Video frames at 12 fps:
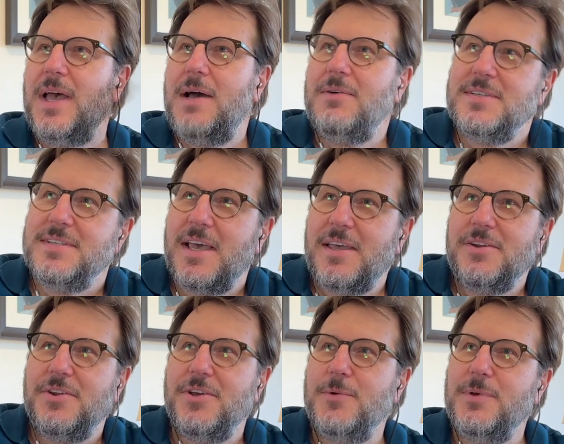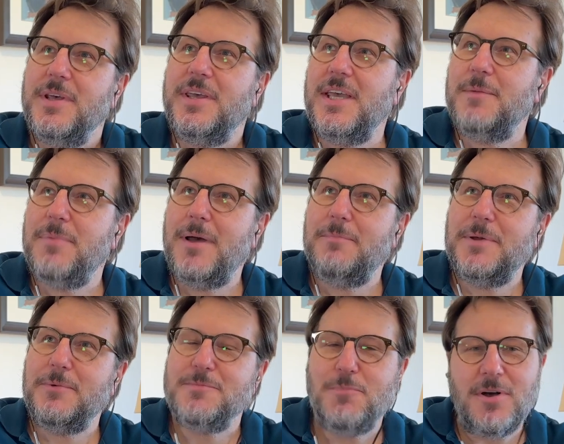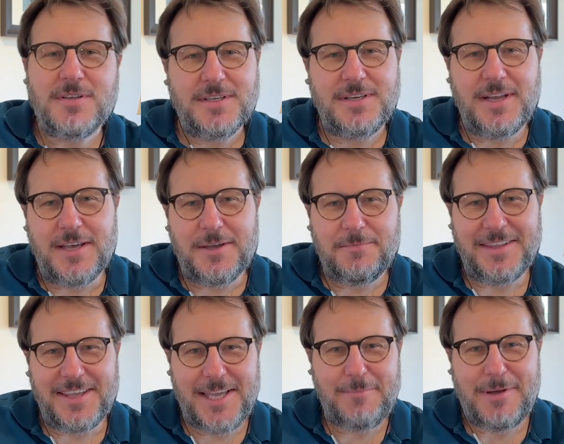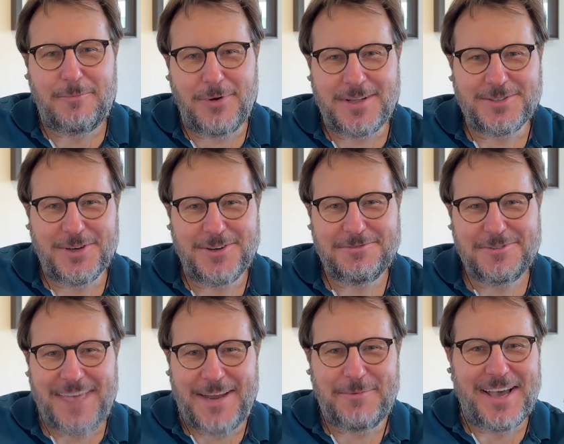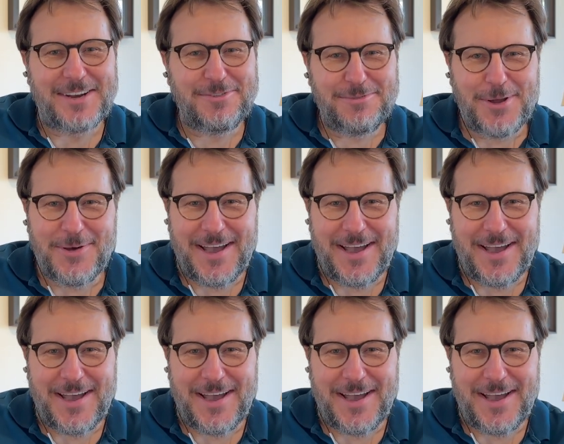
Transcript: Our second year with a heat pump, it was Boxing Day. The heat pump went off and we had a flow